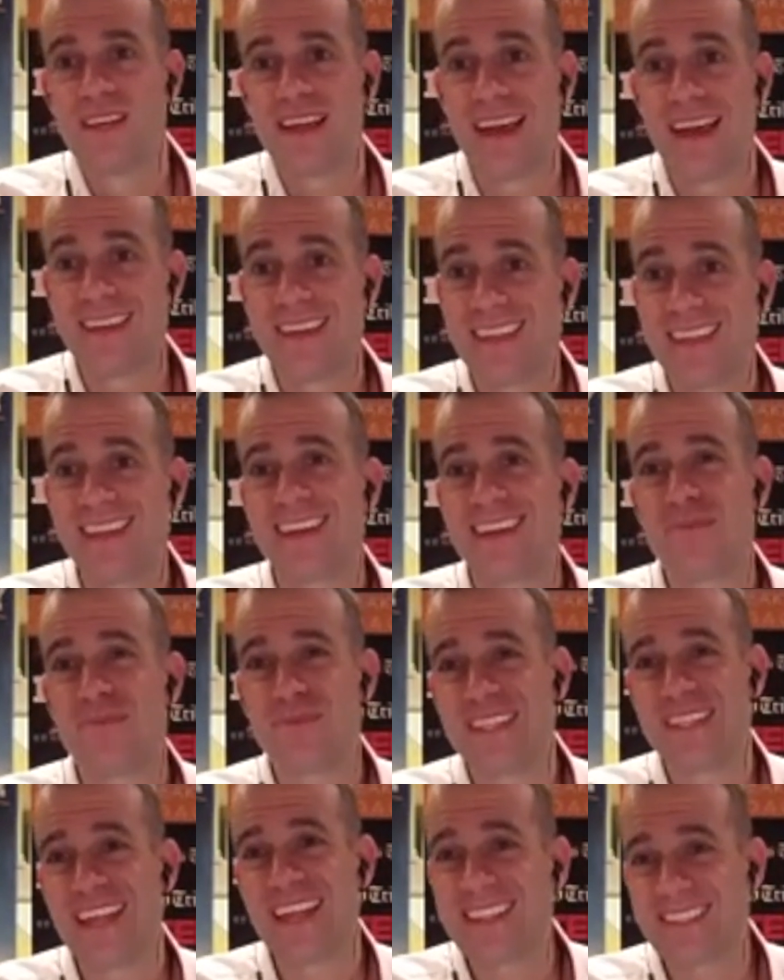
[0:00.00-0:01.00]
Add that up,
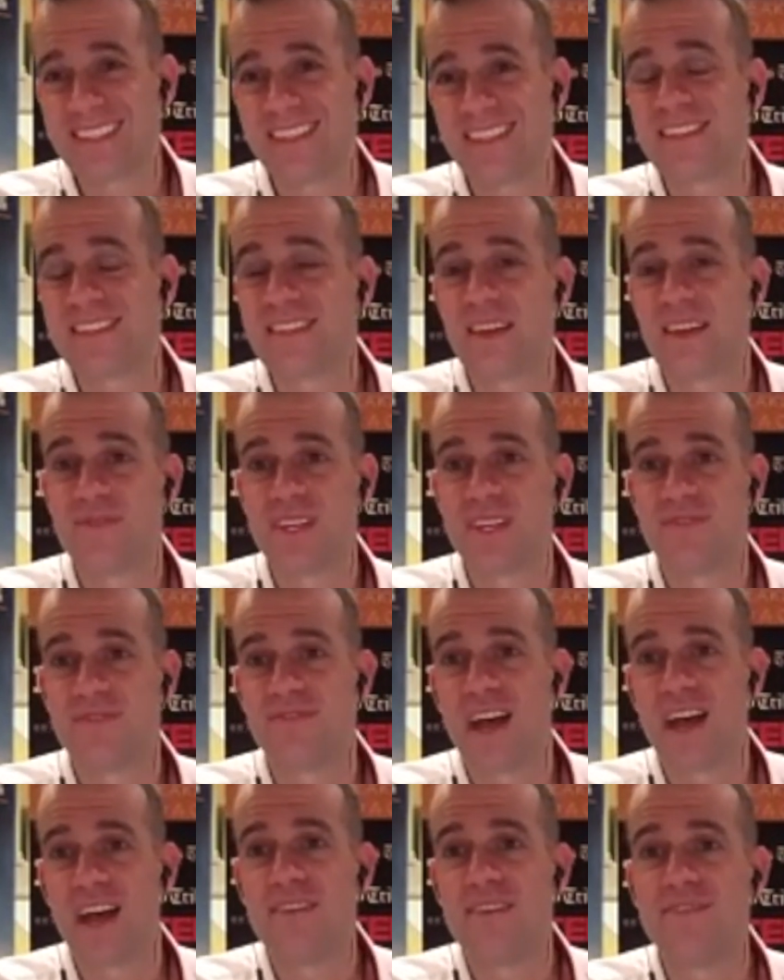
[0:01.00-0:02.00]
and that's the
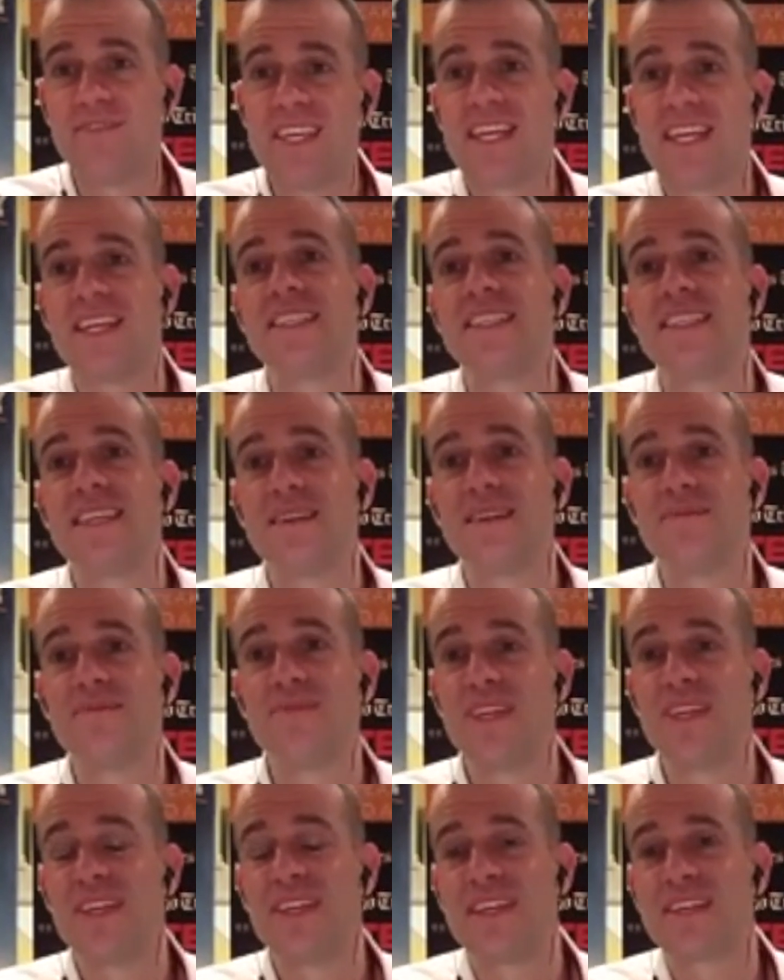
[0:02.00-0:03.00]
75. The idea
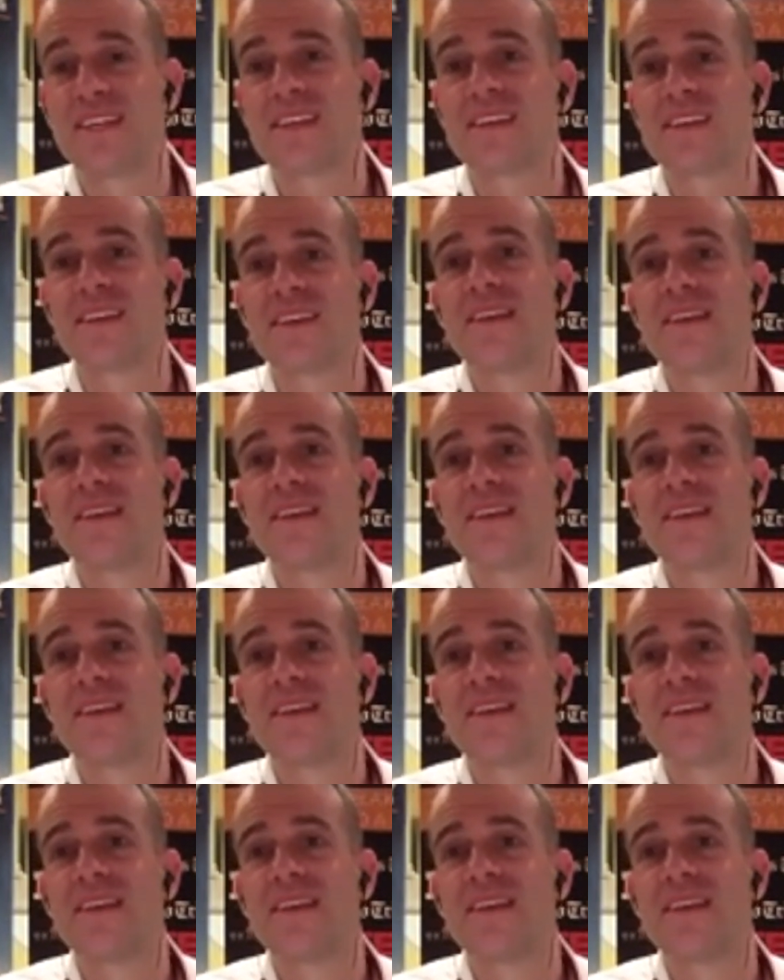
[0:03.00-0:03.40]
being,